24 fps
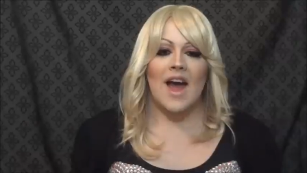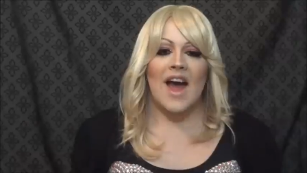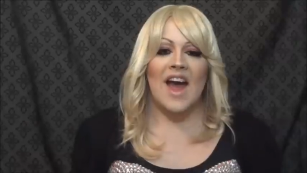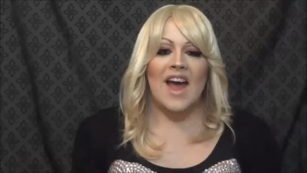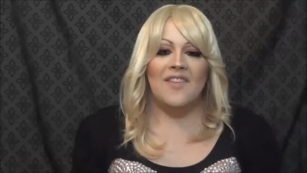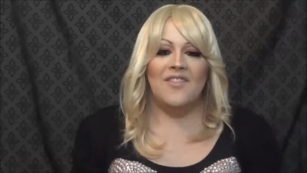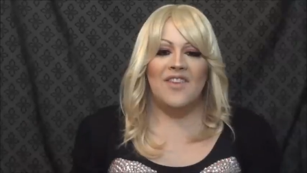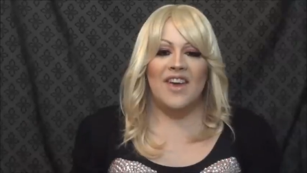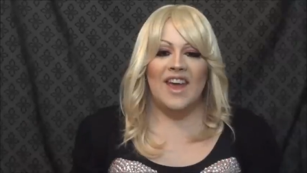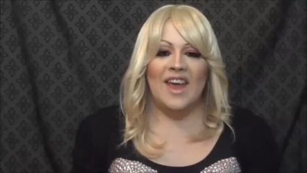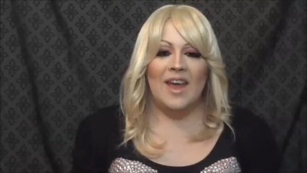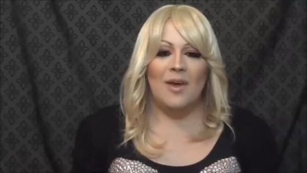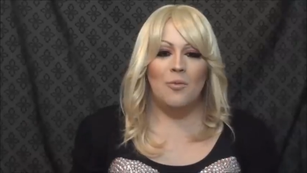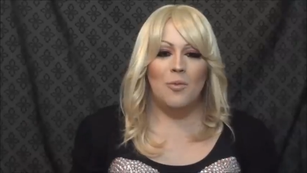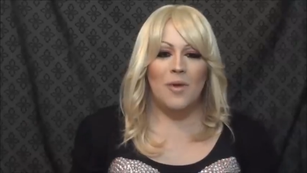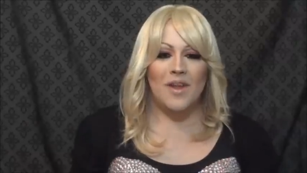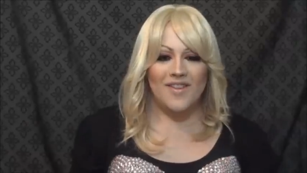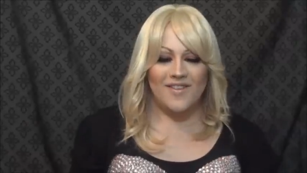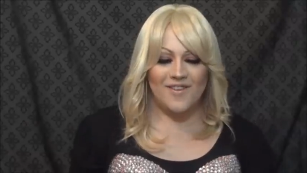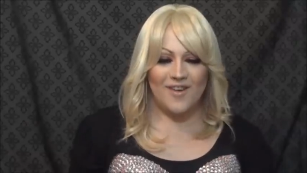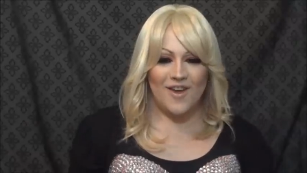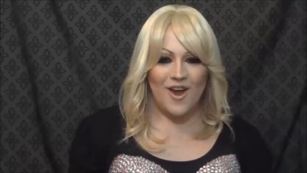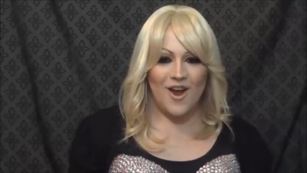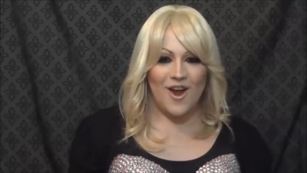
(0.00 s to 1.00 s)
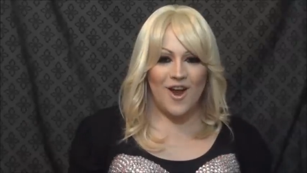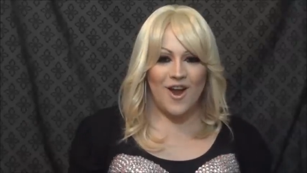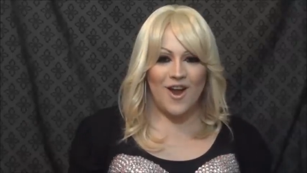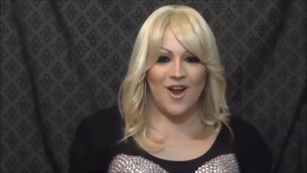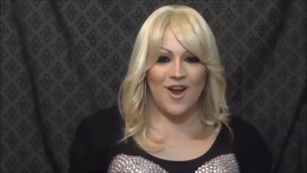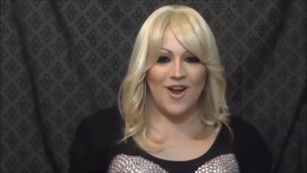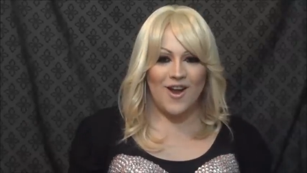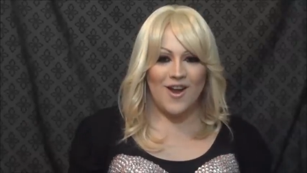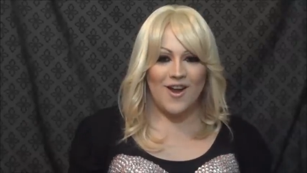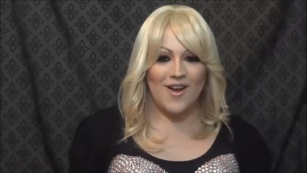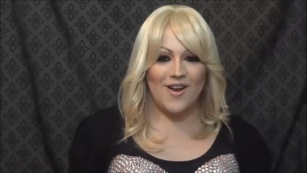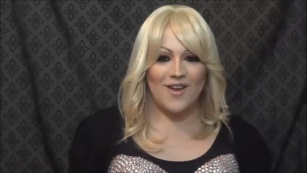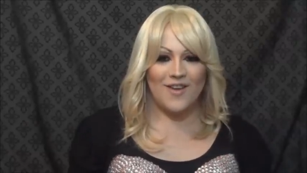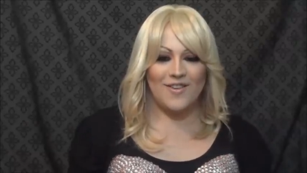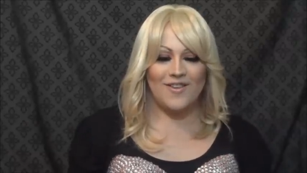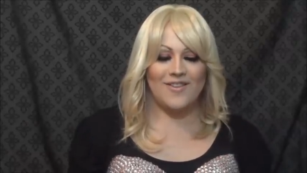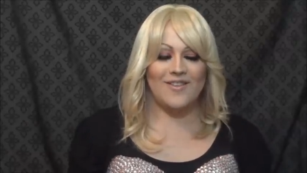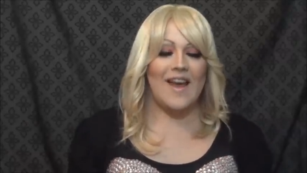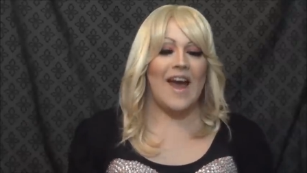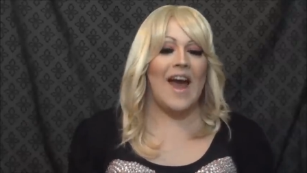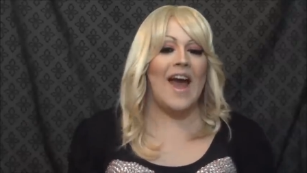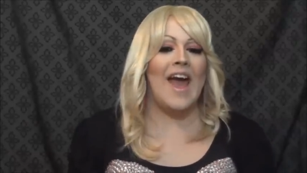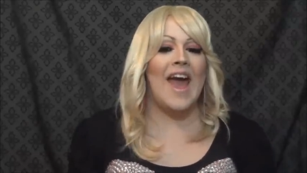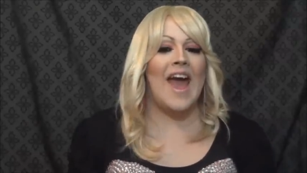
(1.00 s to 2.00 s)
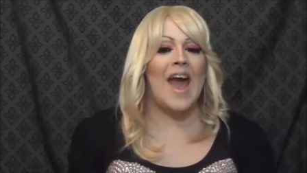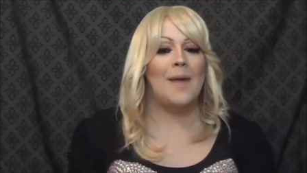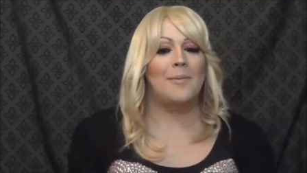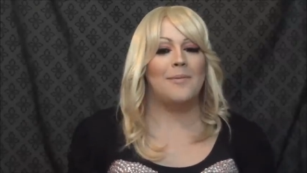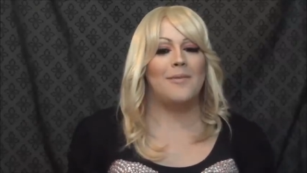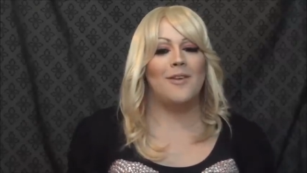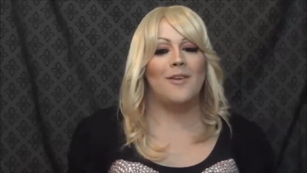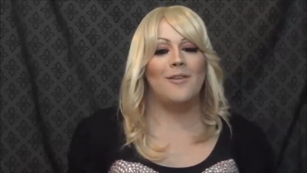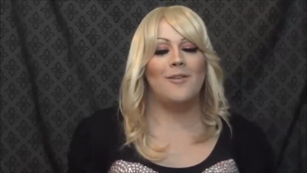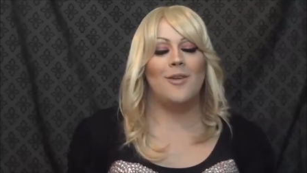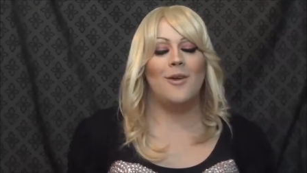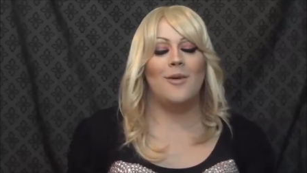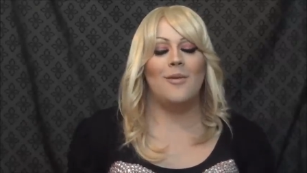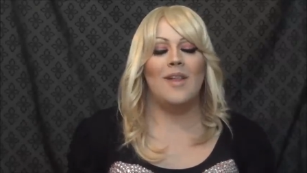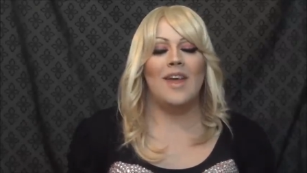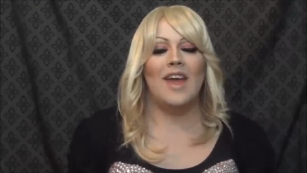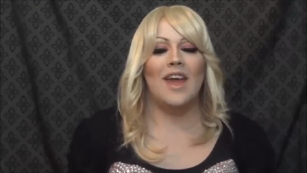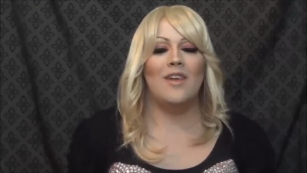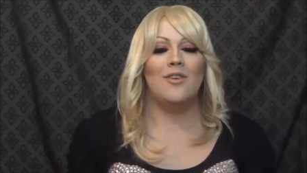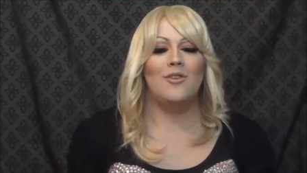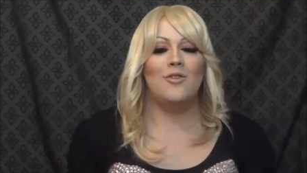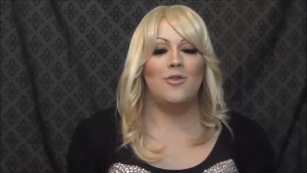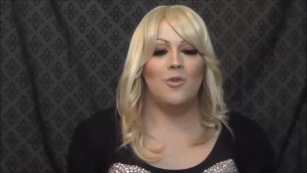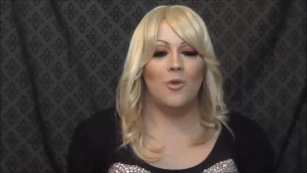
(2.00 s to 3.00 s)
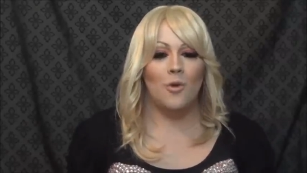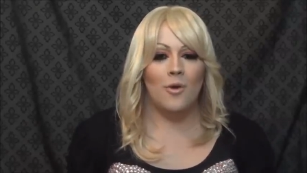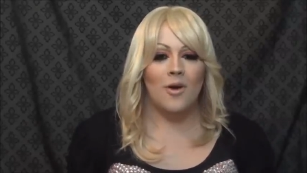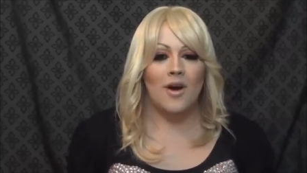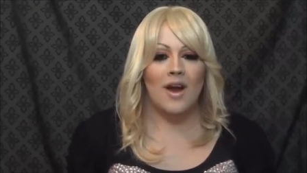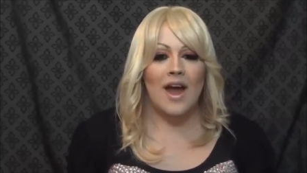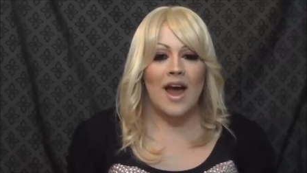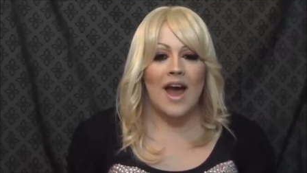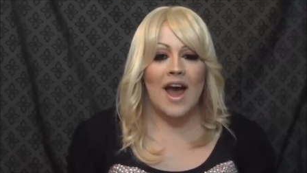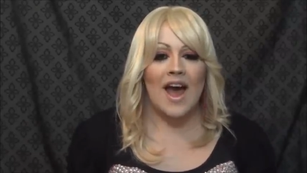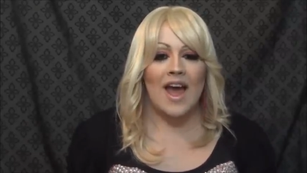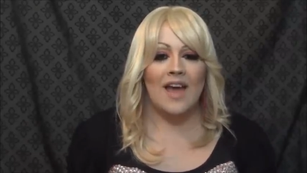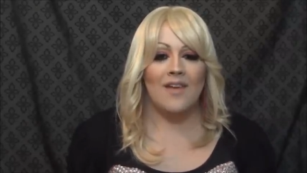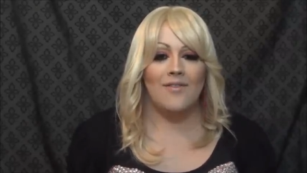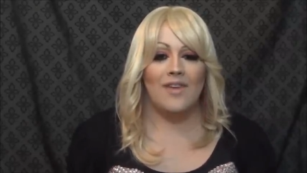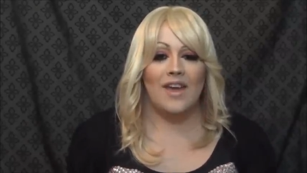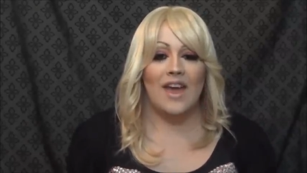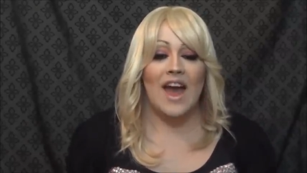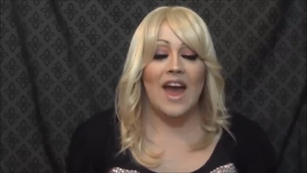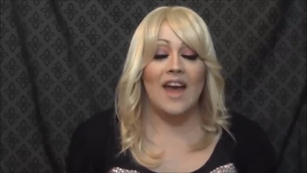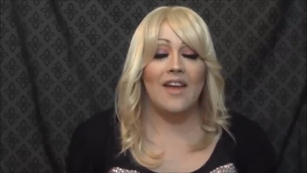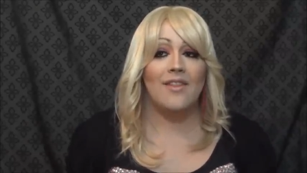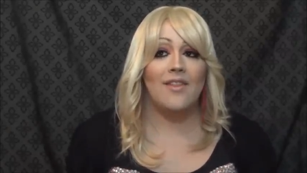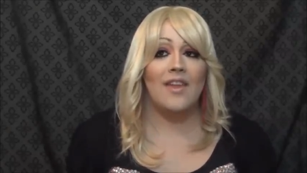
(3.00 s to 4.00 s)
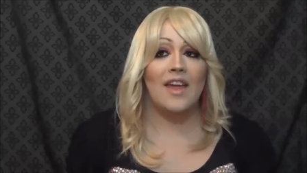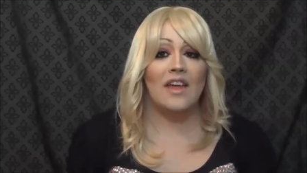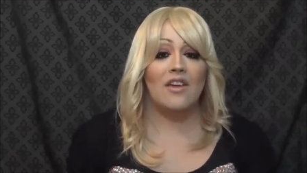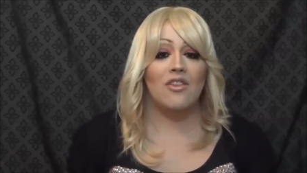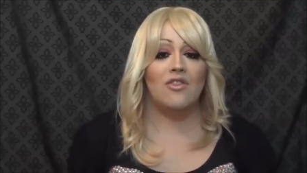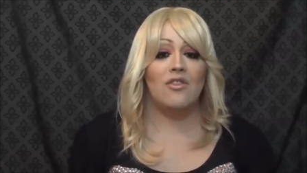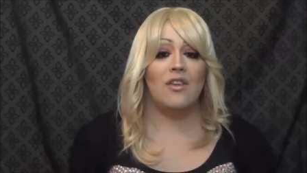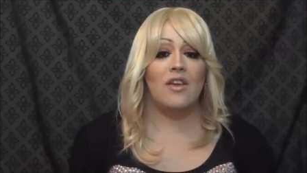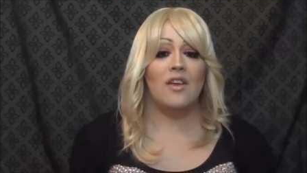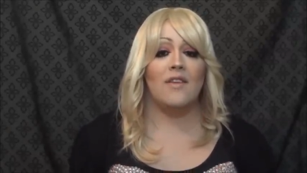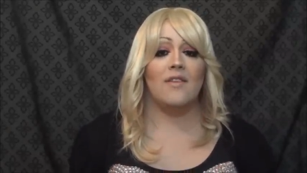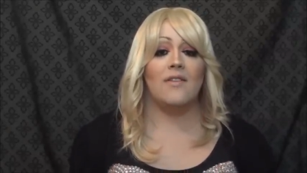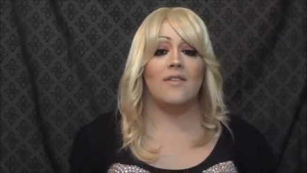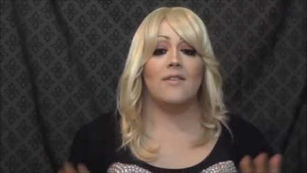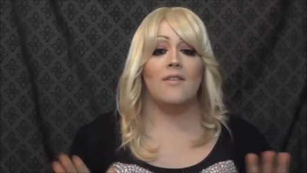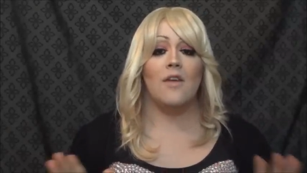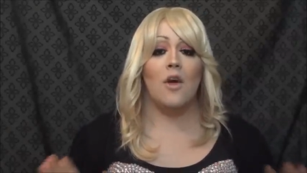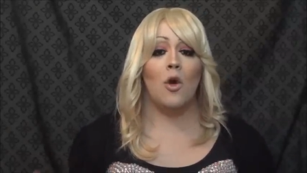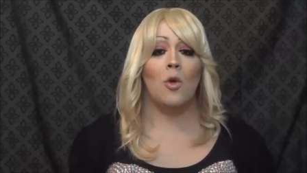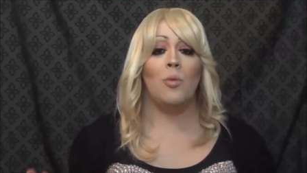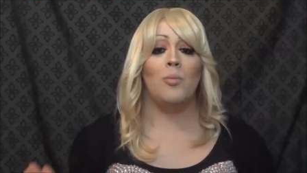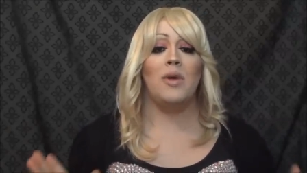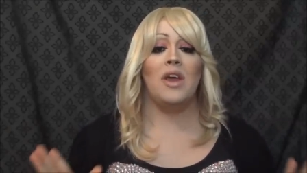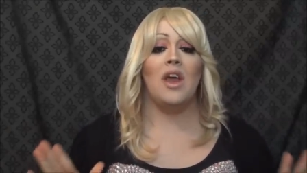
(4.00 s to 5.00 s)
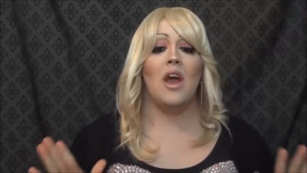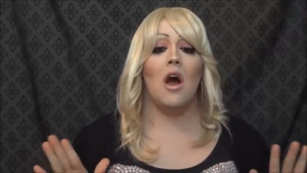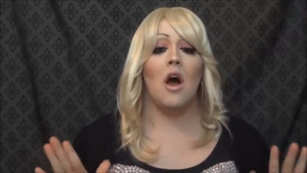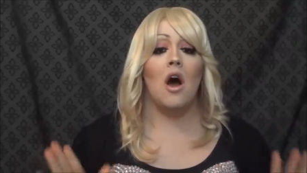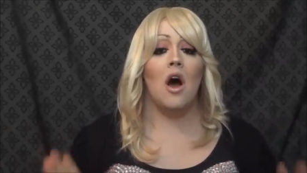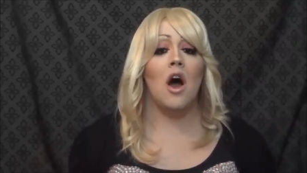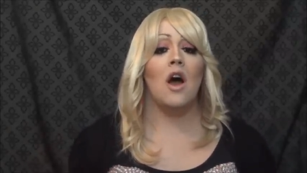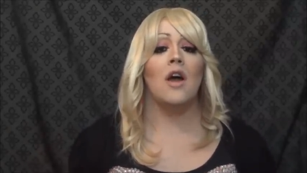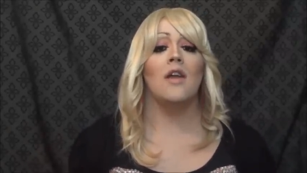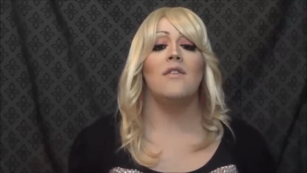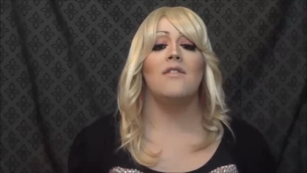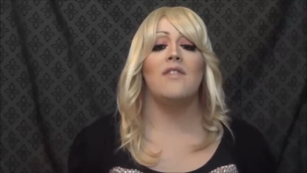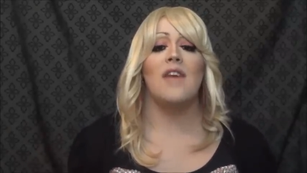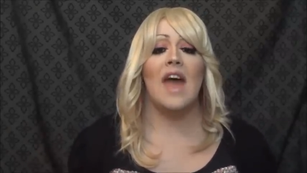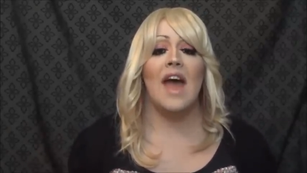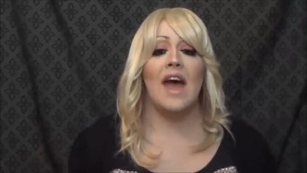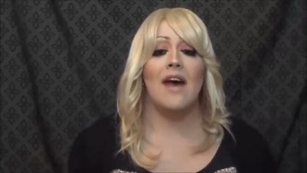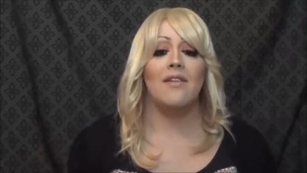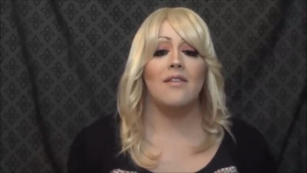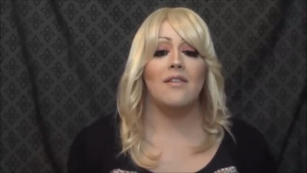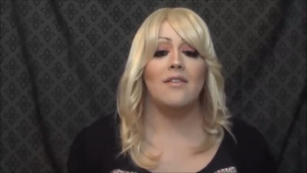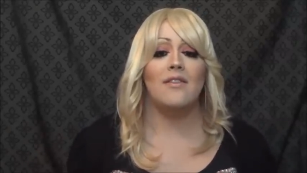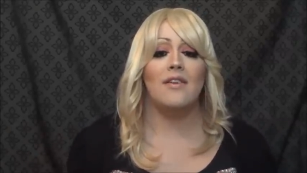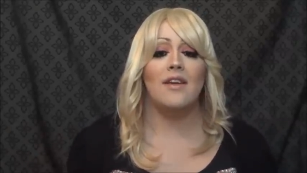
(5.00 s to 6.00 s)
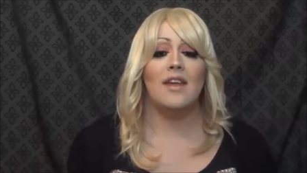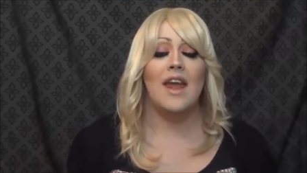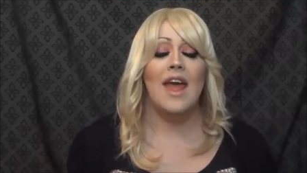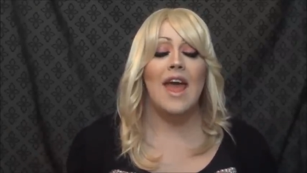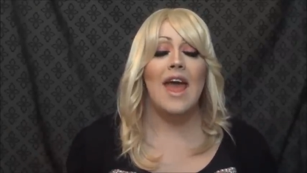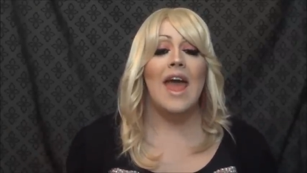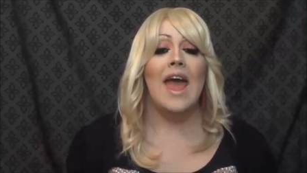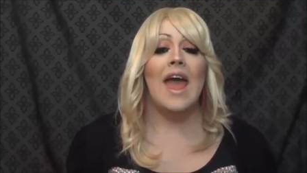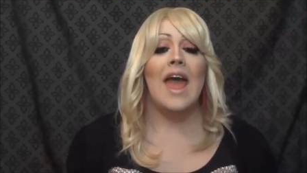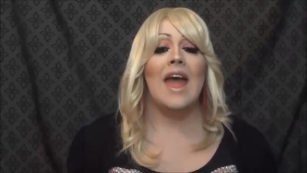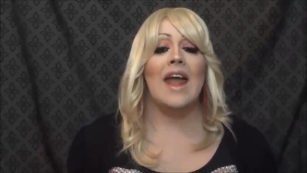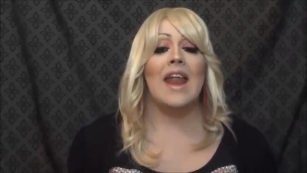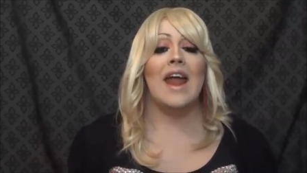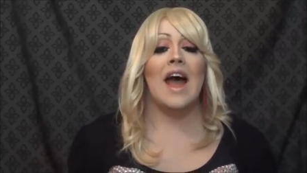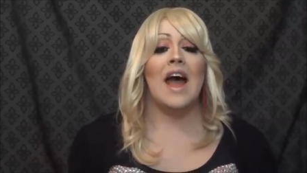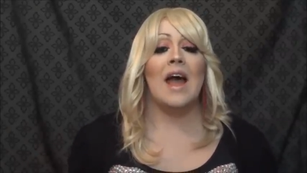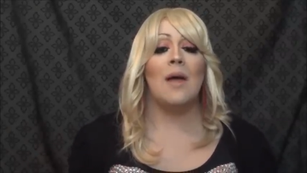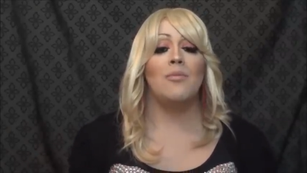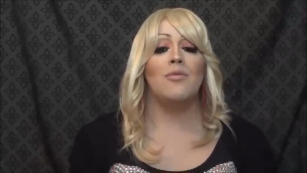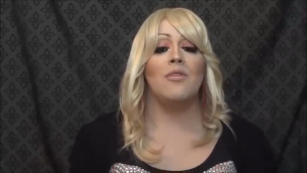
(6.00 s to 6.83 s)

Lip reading: Ivy Winters! I absolutely adore Ivy. I think she is so beyond talented, and I'm